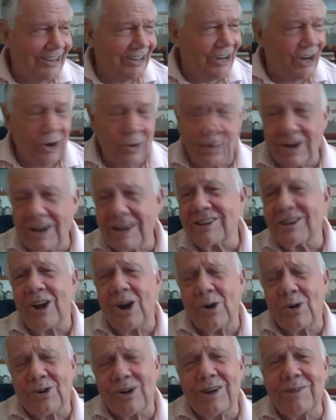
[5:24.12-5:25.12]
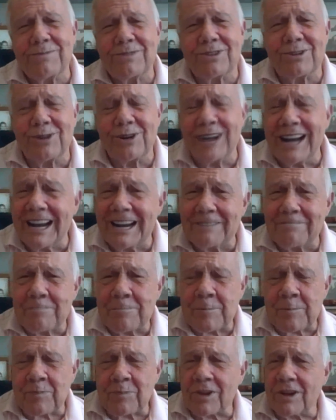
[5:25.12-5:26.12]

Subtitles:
You know, when this all comes to an end,